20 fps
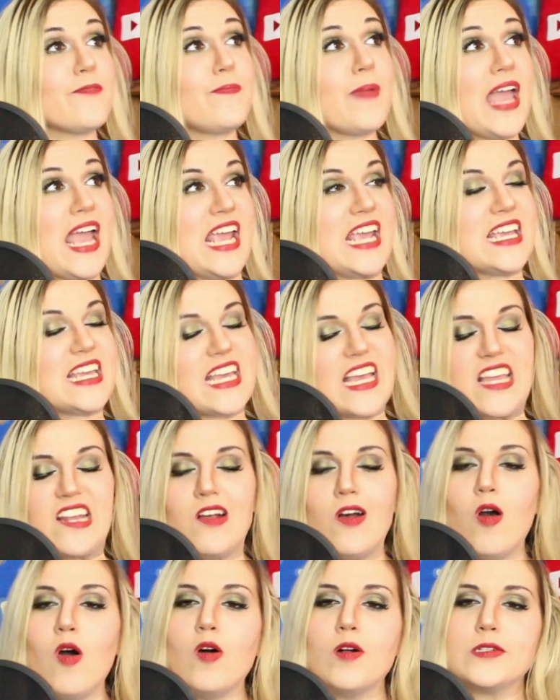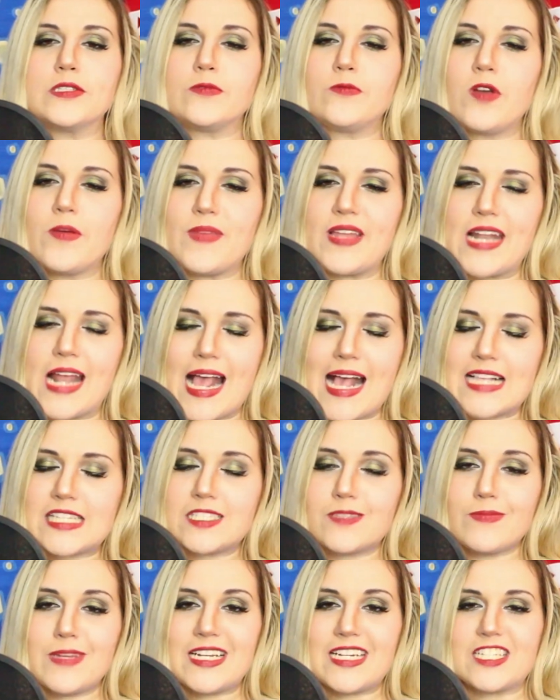bank, an old woman
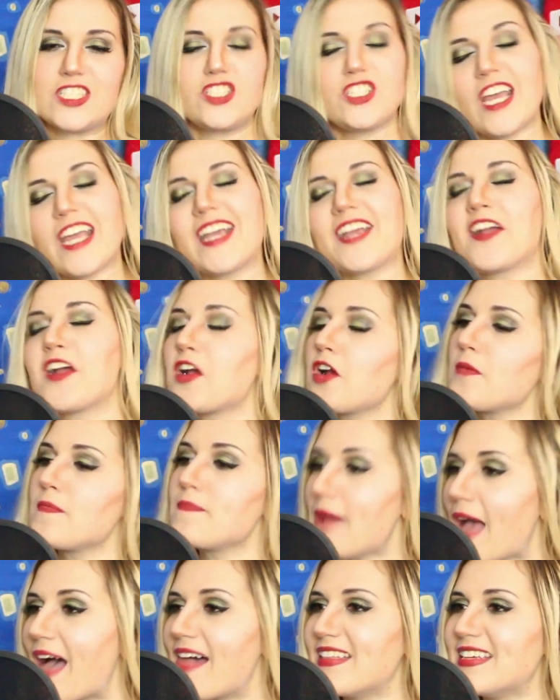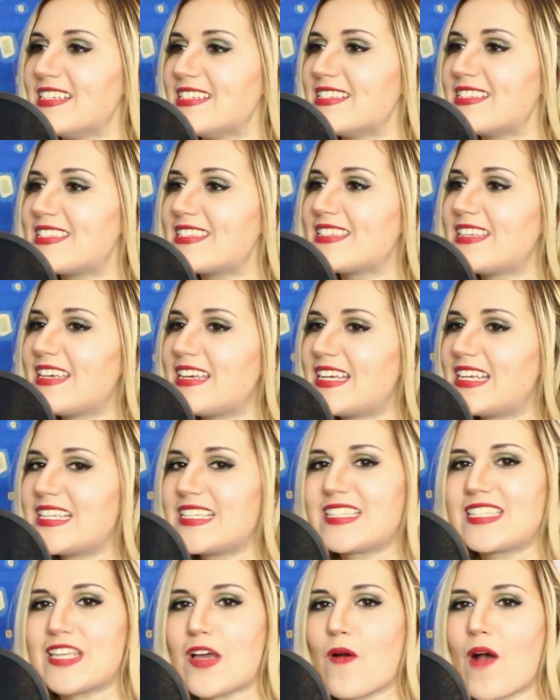asked me to check her balance.
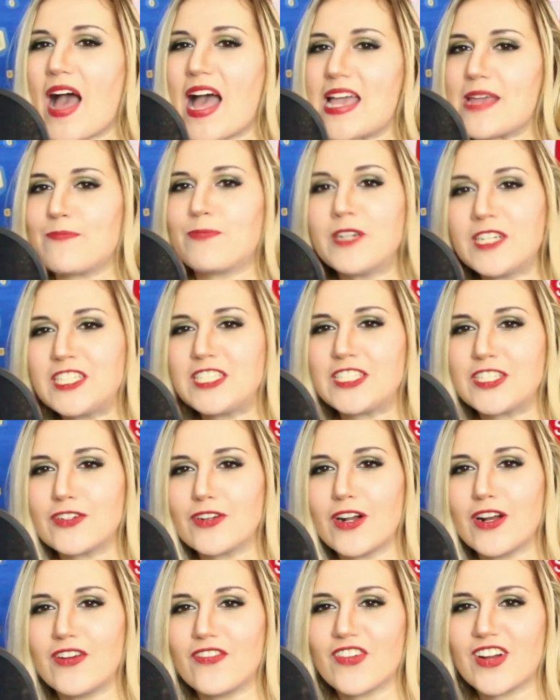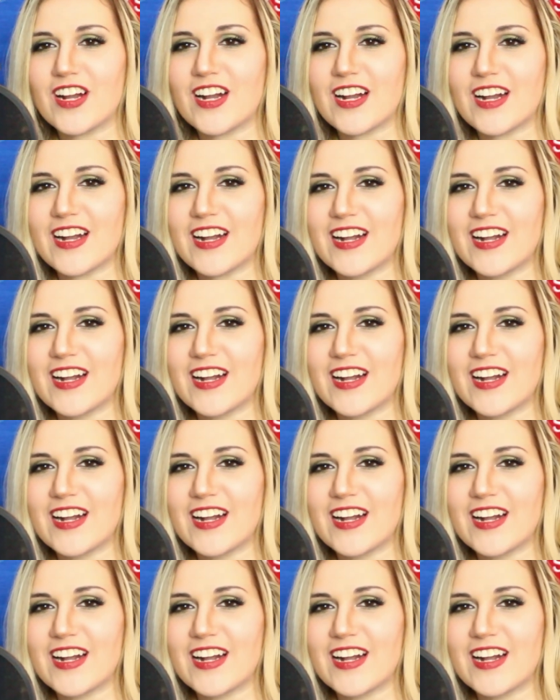So I pushed her over.